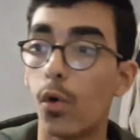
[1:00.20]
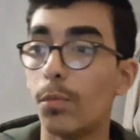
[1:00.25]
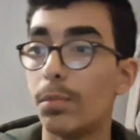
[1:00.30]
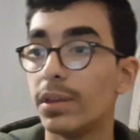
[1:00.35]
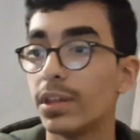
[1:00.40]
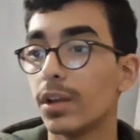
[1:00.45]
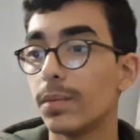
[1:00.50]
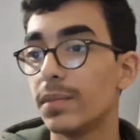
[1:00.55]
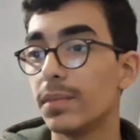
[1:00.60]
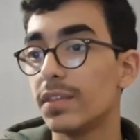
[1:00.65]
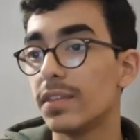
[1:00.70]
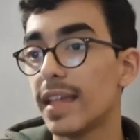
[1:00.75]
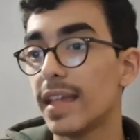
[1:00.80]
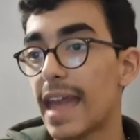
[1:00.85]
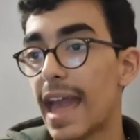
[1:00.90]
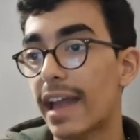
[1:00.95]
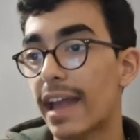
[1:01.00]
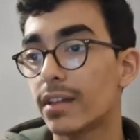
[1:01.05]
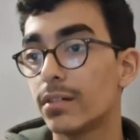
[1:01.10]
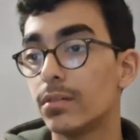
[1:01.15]
opening up this
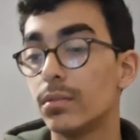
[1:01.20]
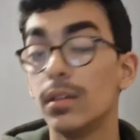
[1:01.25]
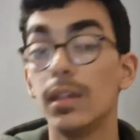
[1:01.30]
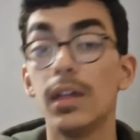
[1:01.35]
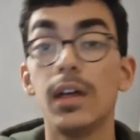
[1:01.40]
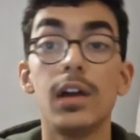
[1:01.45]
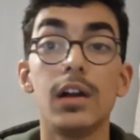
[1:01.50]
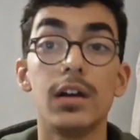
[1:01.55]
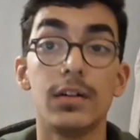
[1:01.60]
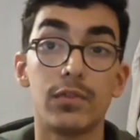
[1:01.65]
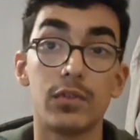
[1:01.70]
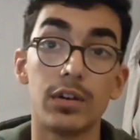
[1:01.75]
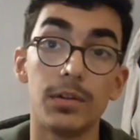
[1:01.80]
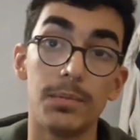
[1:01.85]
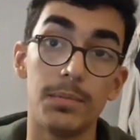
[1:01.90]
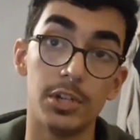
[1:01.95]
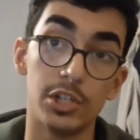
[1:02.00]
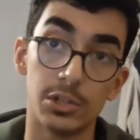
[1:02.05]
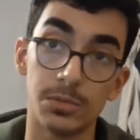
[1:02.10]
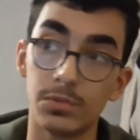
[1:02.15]
diagonal for the
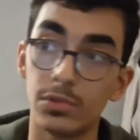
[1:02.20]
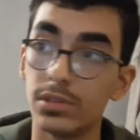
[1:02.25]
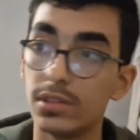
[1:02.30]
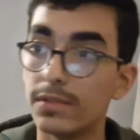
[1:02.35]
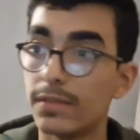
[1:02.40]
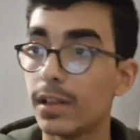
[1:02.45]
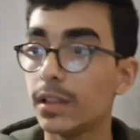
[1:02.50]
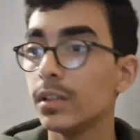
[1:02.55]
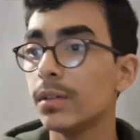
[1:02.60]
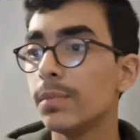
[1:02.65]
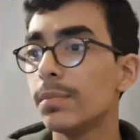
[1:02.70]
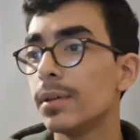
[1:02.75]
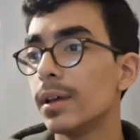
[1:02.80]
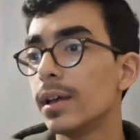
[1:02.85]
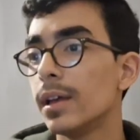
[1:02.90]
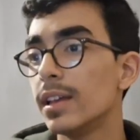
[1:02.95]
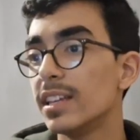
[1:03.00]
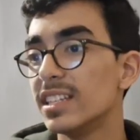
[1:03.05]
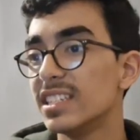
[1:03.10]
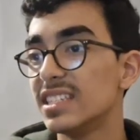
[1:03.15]
bishop to develop.
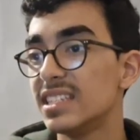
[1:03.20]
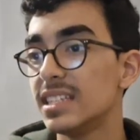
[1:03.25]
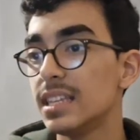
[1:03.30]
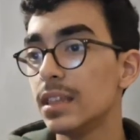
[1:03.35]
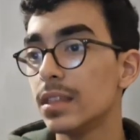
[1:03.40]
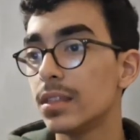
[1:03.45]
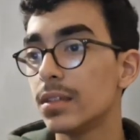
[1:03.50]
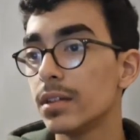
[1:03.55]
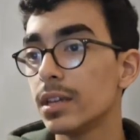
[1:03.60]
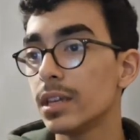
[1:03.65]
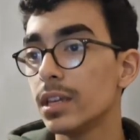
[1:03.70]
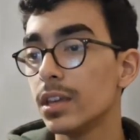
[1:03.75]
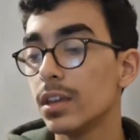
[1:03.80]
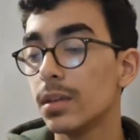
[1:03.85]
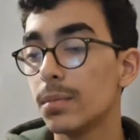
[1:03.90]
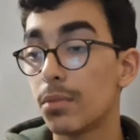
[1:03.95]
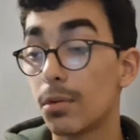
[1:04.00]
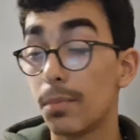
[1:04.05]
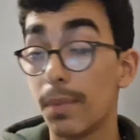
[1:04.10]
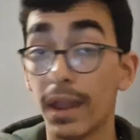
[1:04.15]
c3,
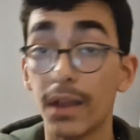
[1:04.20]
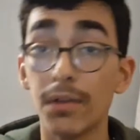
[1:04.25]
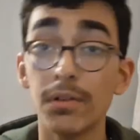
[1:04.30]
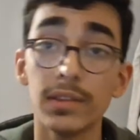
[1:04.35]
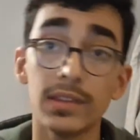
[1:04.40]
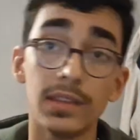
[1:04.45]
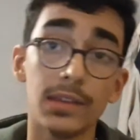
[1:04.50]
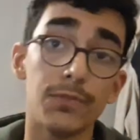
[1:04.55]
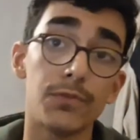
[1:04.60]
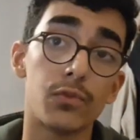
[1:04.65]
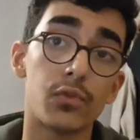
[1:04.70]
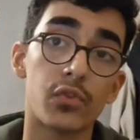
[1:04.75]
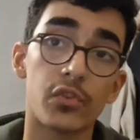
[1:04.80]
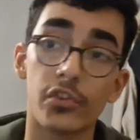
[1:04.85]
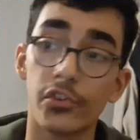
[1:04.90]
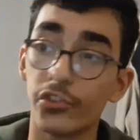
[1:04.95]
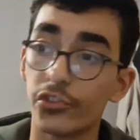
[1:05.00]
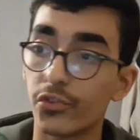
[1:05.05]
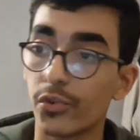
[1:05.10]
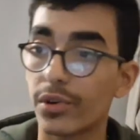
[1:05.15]
preparing
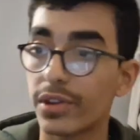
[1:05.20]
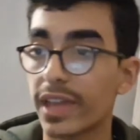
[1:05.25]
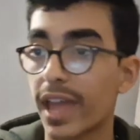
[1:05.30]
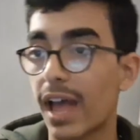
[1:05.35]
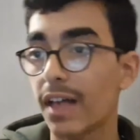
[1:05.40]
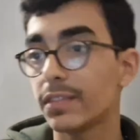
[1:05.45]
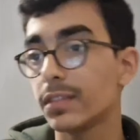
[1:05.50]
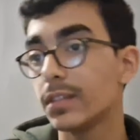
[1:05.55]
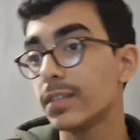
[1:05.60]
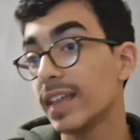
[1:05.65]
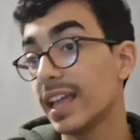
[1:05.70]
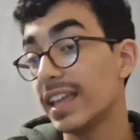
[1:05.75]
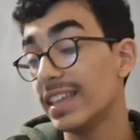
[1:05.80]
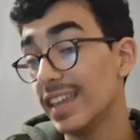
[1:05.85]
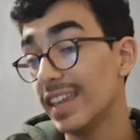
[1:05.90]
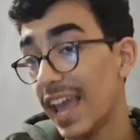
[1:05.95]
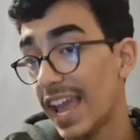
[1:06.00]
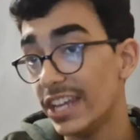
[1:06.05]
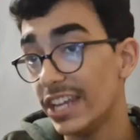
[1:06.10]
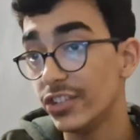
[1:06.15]
d4, short castles,
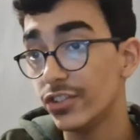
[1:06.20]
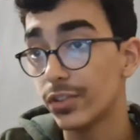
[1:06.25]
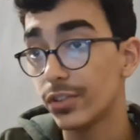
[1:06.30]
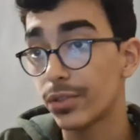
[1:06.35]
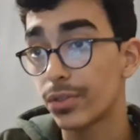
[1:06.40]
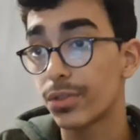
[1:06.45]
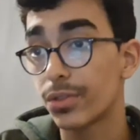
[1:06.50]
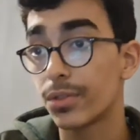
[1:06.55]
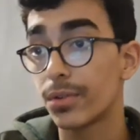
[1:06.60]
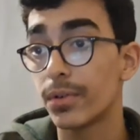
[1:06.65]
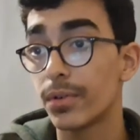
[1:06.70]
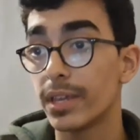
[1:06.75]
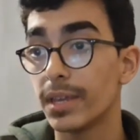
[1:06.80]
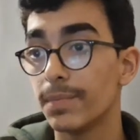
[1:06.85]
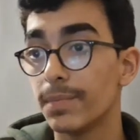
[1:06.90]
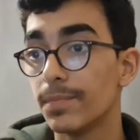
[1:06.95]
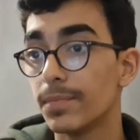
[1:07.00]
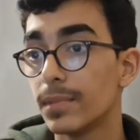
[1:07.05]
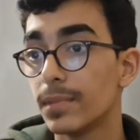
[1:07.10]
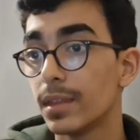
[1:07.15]
and h3.
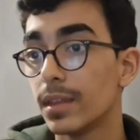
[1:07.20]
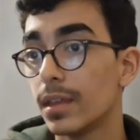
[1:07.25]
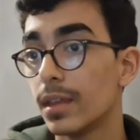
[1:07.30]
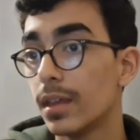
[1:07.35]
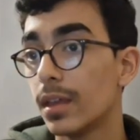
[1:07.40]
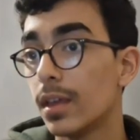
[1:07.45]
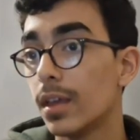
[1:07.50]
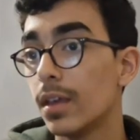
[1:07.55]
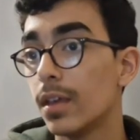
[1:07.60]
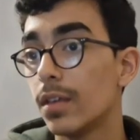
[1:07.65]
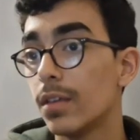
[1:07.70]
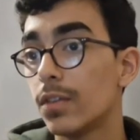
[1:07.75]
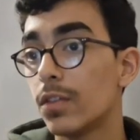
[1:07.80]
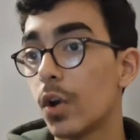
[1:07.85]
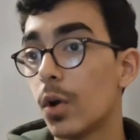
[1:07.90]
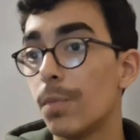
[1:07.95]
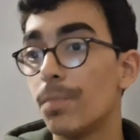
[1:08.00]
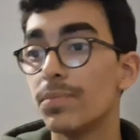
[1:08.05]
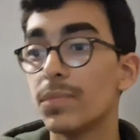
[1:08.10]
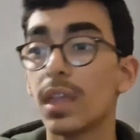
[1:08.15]

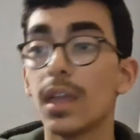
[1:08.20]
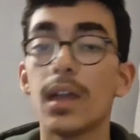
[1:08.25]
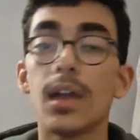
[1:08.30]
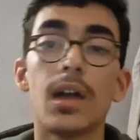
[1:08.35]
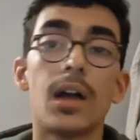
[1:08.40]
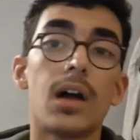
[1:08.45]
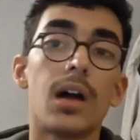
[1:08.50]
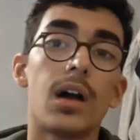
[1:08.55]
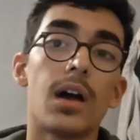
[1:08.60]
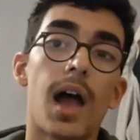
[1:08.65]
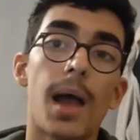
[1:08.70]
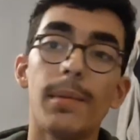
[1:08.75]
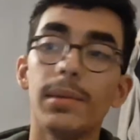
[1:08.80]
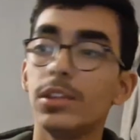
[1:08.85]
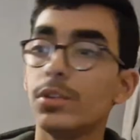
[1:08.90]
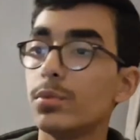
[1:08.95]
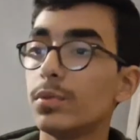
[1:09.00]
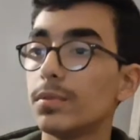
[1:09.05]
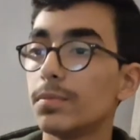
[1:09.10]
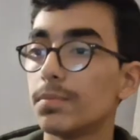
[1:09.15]
So, I mean,
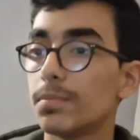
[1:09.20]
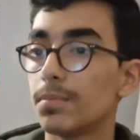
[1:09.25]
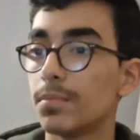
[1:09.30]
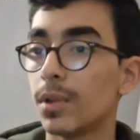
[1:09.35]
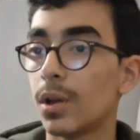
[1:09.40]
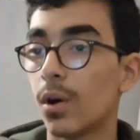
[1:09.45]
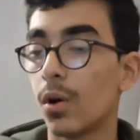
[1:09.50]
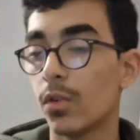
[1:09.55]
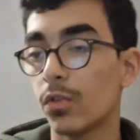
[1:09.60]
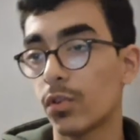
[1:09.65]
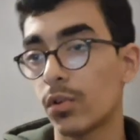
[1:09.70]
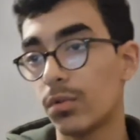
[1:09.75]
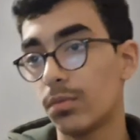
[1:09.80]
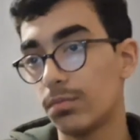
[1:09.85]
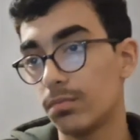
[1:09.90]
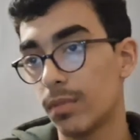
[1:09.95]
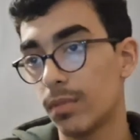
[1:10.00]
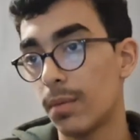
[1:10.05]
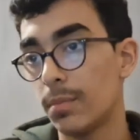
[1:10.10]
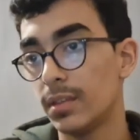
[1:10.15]
you would
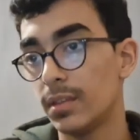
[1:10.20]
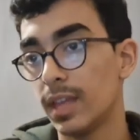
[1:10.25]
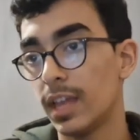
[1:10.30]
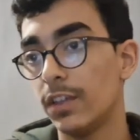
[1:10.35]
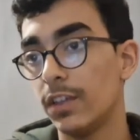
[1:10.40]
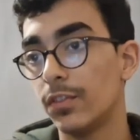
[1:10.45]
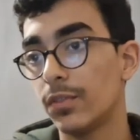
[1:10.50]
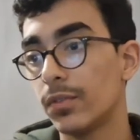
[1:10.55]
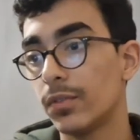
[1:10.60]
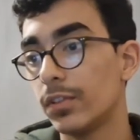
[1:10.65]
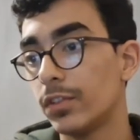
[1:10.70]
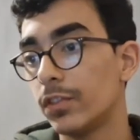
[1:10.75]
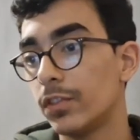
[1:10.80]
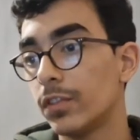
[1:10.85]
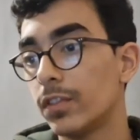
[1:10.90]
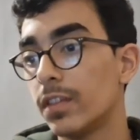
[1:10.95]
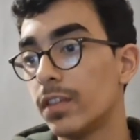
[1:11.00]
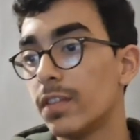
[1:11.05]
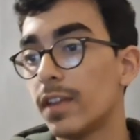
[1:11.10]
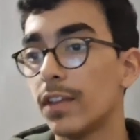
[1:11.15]
also, I mean, h3 is
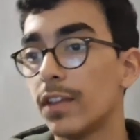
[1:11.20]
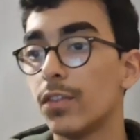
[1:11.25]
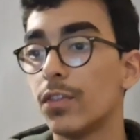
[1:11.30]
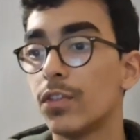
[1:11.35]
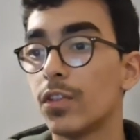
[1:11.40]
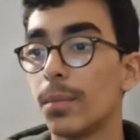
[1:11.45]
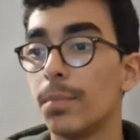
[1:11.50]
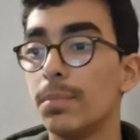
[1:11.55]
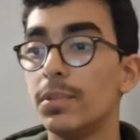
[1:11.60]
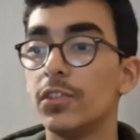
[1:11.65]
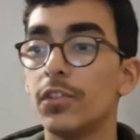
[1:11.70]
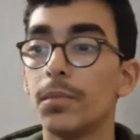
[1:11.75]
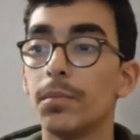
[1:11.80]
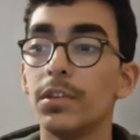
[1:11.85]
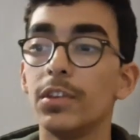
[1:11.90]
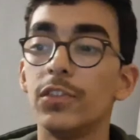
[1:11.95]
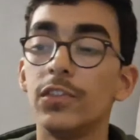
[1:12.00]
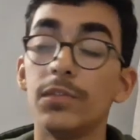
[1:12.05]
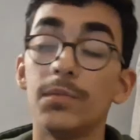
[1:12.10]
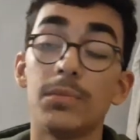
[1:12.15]
just designed to stop bishop
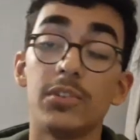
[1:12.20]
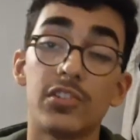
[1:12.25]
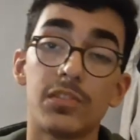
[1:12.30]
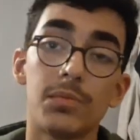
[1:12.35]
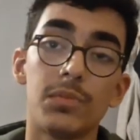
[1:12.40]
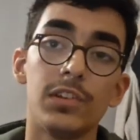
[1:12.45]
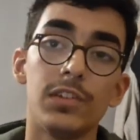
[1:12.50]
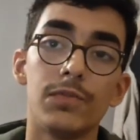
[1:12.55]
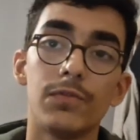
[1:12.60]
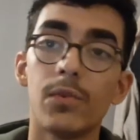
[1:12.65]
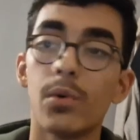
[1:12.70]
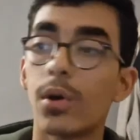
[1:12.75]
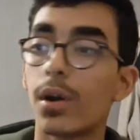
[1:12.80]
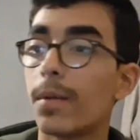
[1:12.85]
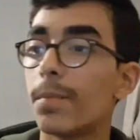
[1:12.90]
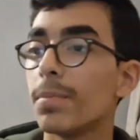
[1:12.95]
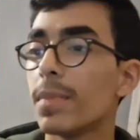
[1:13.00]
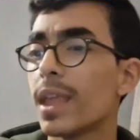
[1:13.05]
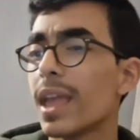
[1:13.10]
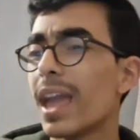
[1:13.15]
g4,